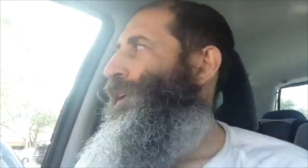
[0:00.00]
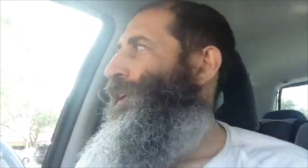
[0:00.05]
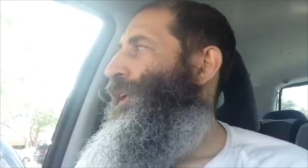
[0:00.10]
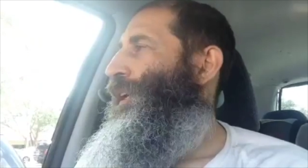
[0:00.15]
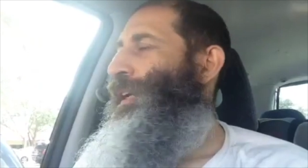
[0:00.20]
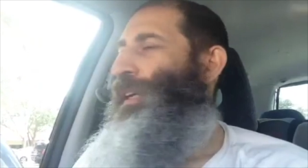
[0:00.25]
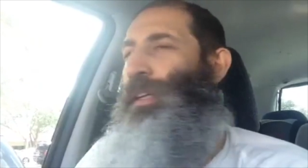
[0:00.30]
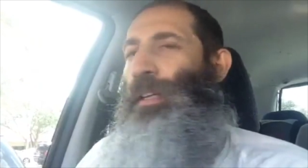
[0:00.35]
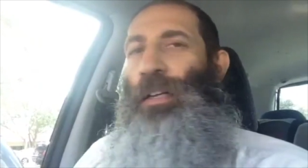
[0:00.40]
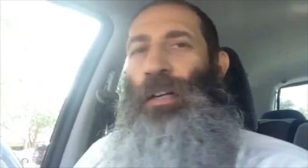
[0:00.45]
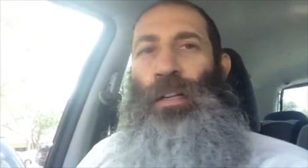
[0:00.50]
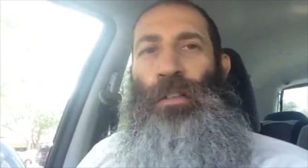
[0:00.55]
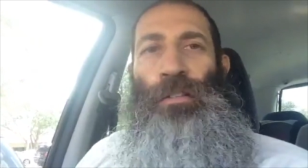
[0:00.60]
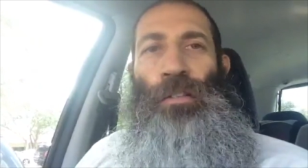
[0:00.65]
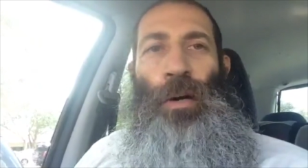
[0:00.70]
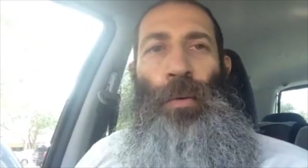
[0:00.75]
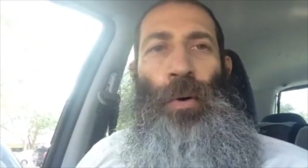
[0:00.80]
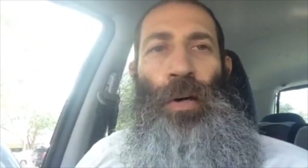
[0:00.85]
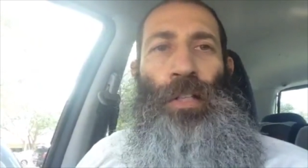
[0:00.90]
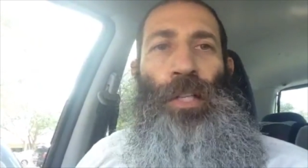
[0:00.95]
And uh,
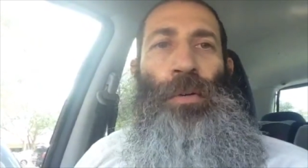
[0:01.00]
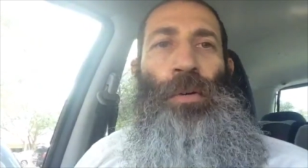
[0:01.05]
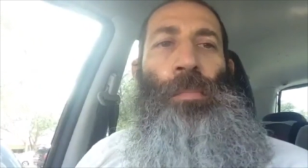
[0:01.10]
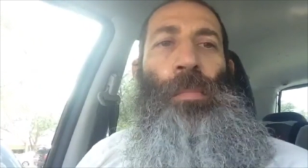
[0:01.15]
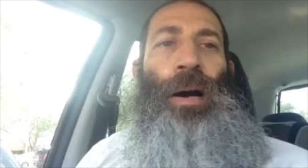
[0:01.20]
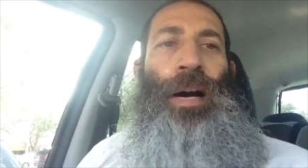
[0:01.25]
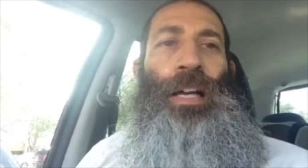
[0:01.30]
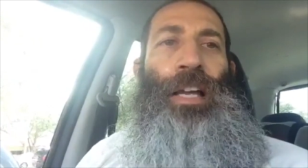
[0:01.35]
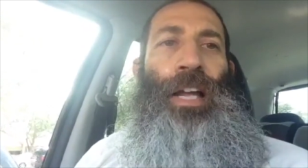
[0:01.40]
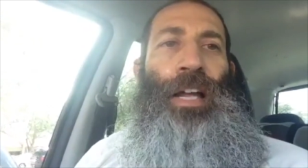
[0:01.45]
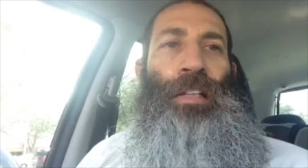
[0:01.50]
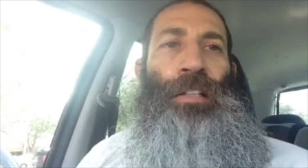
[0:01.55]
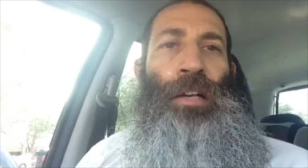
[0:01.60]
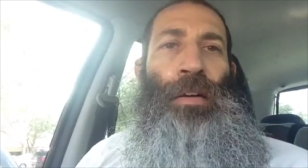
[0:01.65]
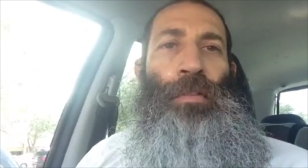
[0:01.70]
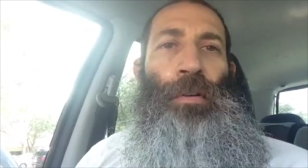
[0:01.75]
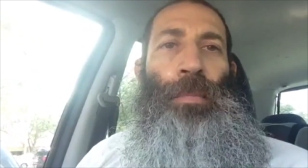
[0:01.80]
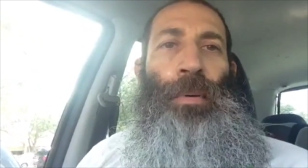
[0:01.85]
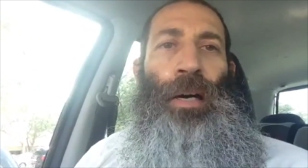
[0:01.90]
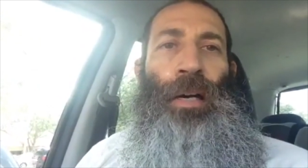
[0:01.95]
so I want to remind that to
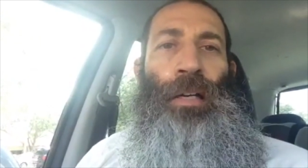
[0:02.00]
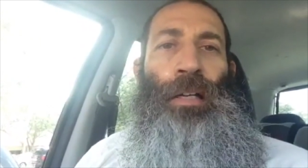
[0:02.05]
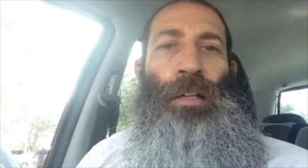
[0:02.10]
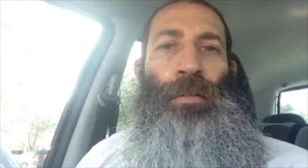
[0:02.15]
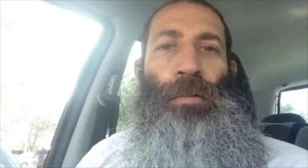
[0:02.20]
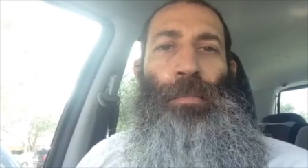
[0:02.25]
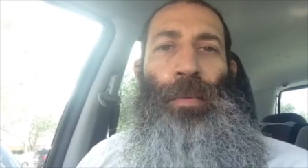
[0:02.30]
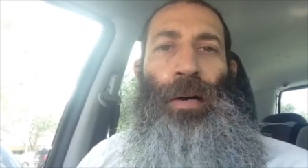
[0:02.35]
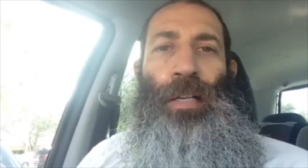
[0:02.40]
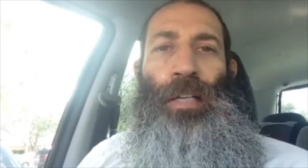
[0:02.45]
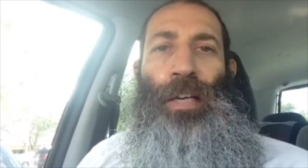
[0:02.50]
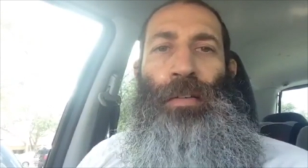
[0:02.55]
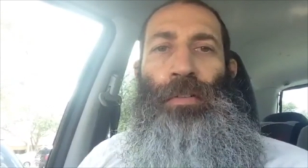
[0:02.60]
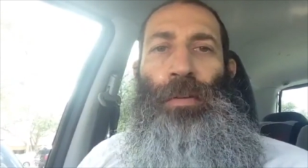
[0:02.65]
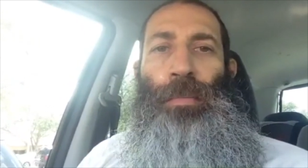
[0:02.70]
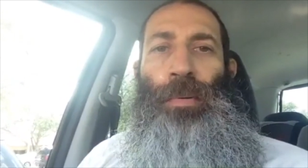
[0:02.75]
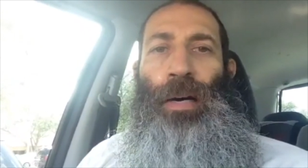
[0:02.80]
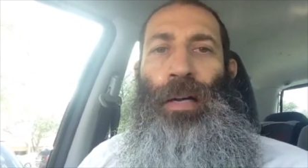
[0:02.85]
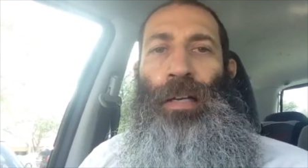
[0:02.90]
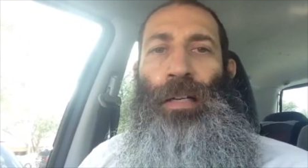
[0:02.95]
everybody, and remind
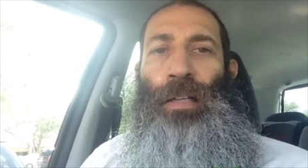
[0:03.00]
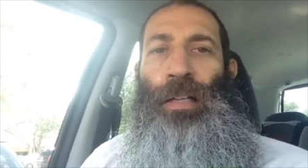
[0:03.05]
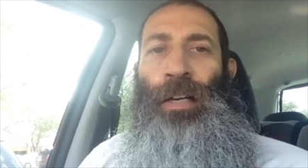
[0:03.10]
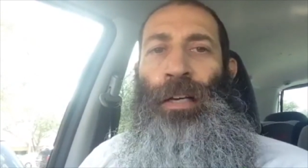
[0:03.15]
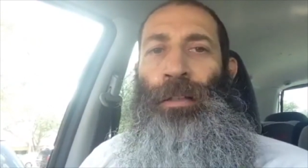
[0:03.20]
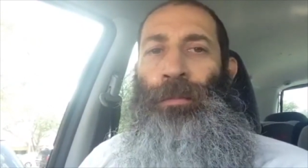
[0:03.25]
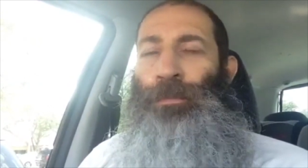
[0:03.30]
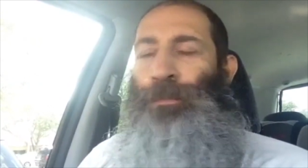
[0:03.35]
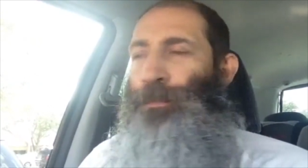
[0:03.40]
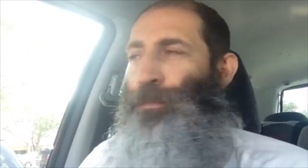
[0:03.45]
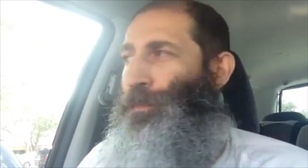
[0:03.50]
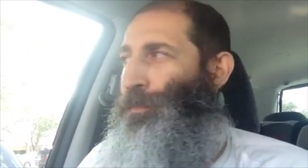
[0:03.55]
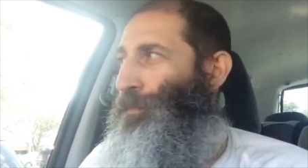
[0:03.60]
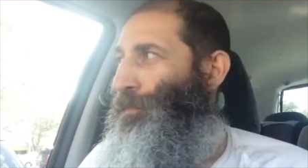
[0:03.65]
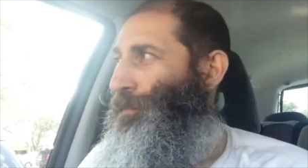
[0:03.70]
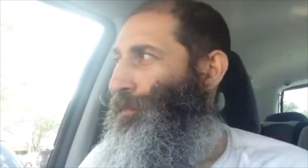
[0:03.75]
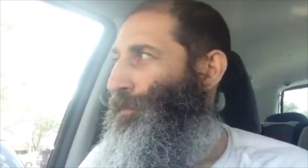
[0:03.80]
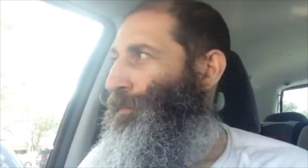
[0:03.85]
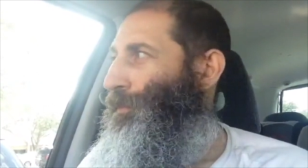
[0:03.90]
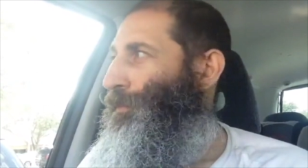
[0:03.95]
everybody that
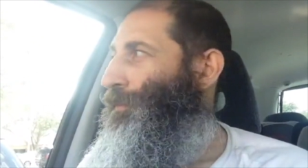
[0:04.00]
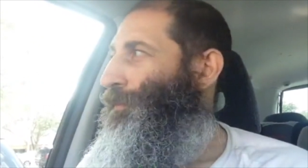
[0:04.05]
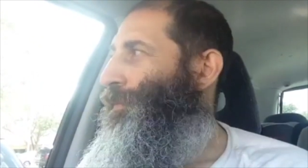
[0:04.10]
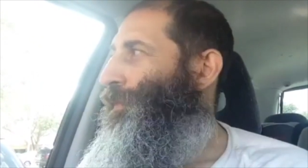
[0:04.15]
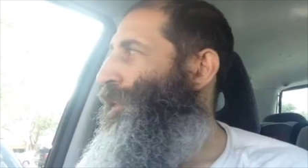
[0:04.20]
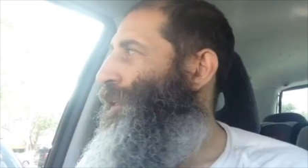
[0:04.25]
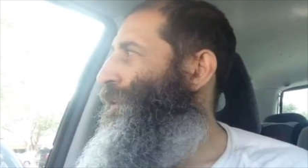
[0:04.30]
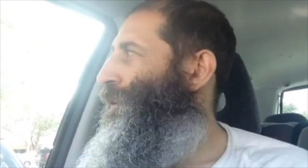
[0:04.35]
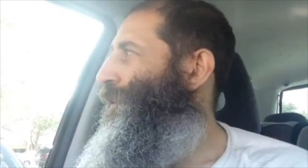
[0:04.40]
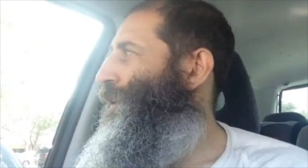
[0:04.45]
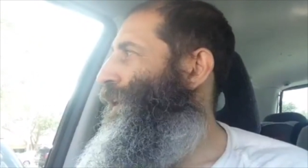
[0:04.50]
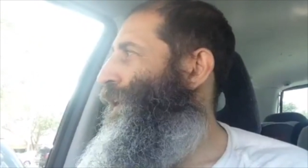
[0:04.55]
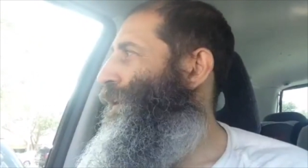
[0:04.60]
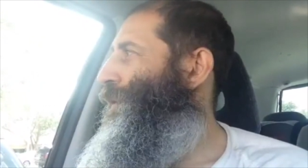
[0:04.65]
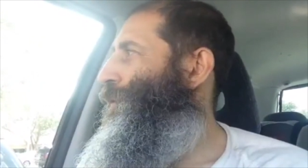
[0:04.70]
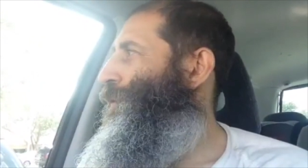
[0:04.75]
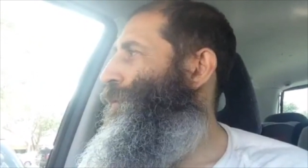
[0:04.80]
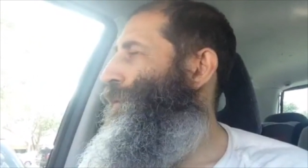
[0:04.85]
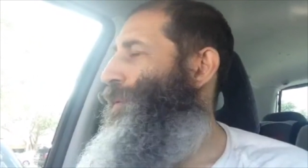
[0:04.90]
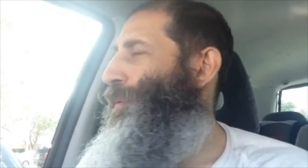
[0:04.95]

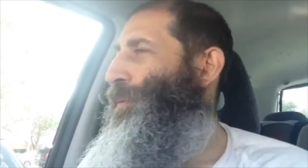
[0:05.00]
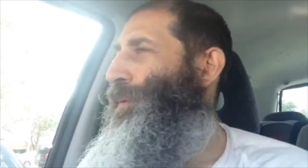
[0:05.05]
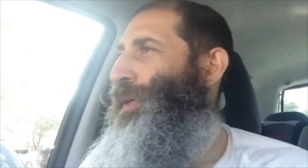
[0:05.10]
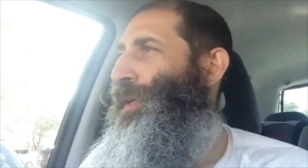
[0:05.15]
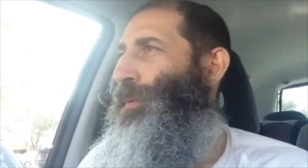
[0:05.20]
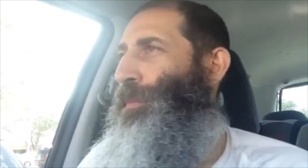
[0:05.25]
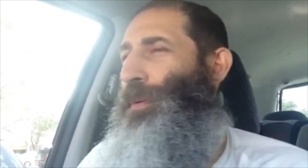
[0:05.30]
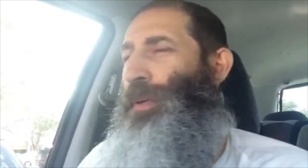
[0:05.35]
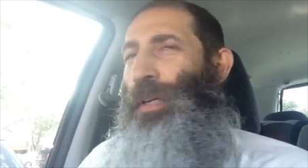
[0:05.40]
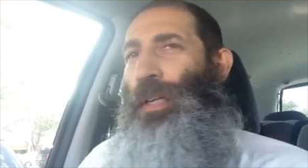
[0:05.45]
that we, we, we